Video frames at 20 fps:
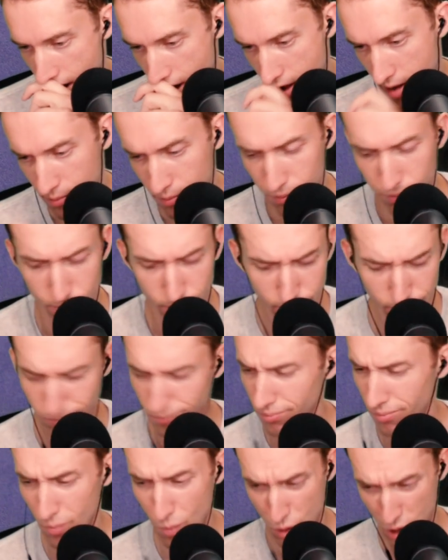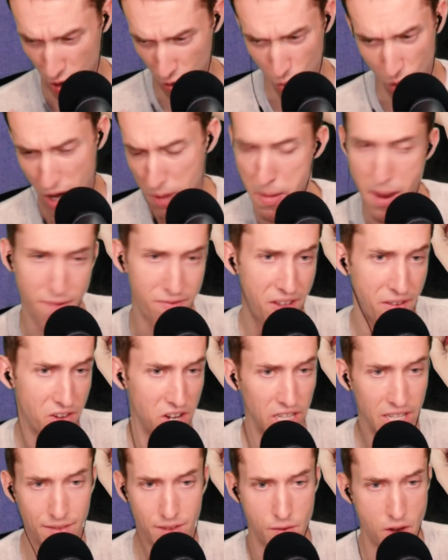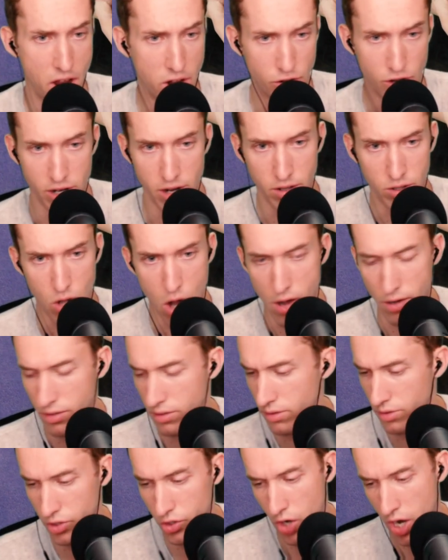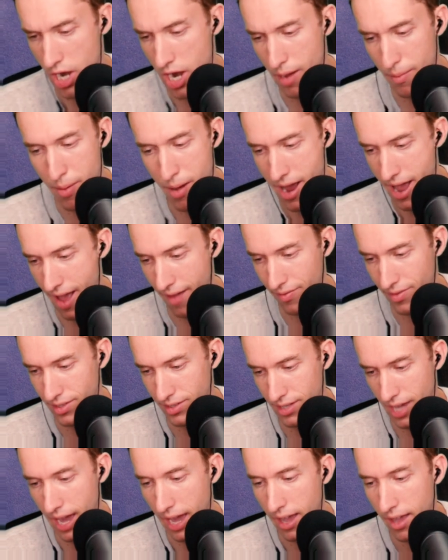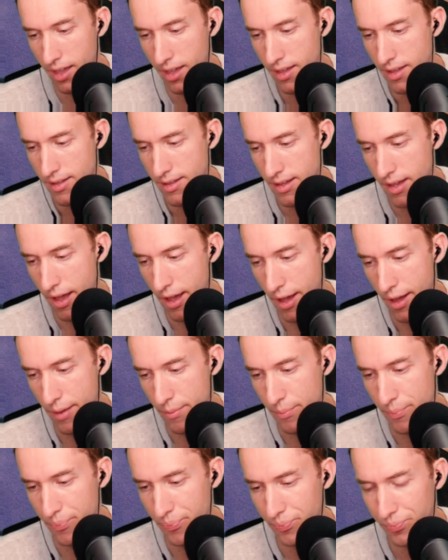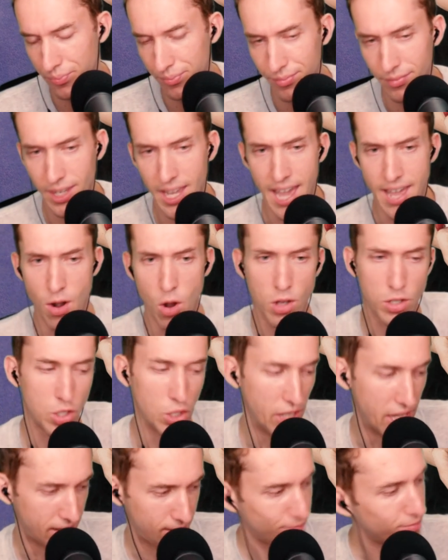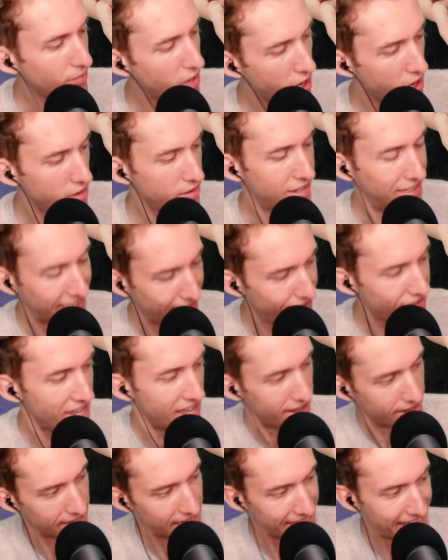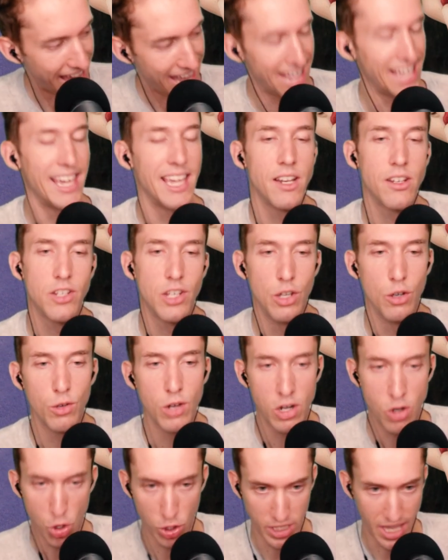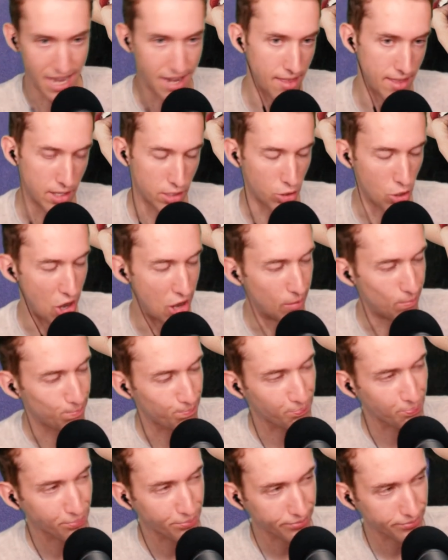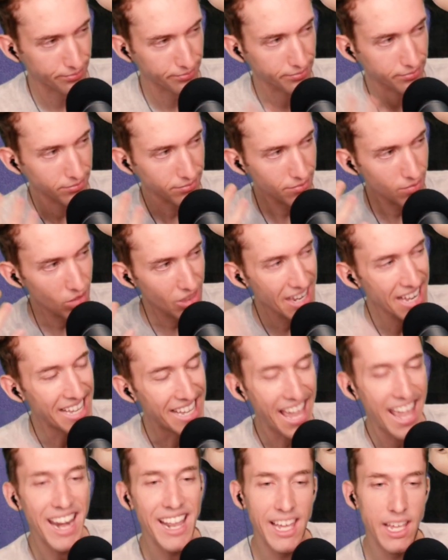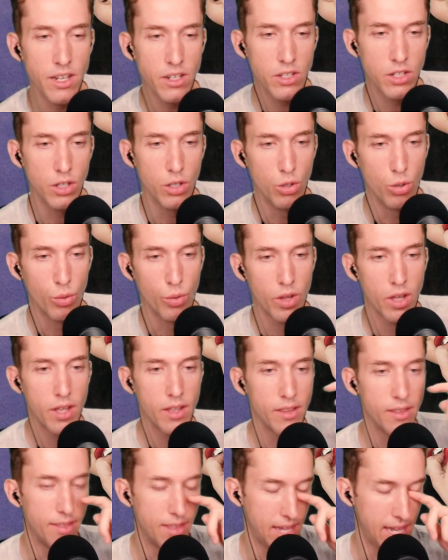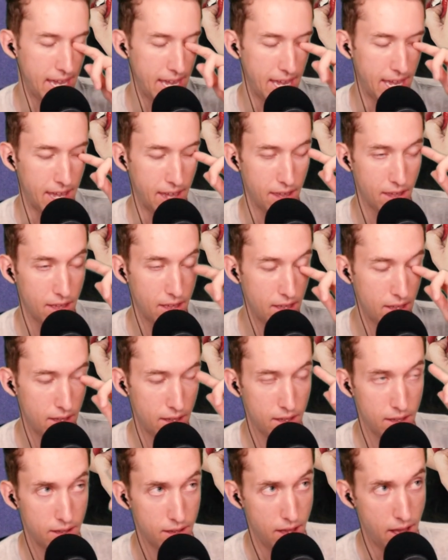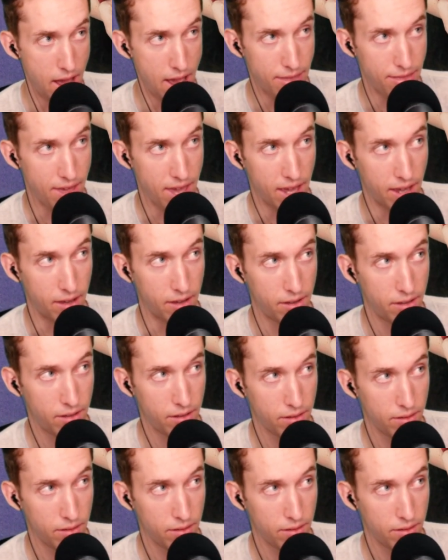Uh, just one of my favorite Olivia Rodrigo songs, straight up, I have to say. Um, and also, like Olivia getting into towards the end of this song, getting into the, I think,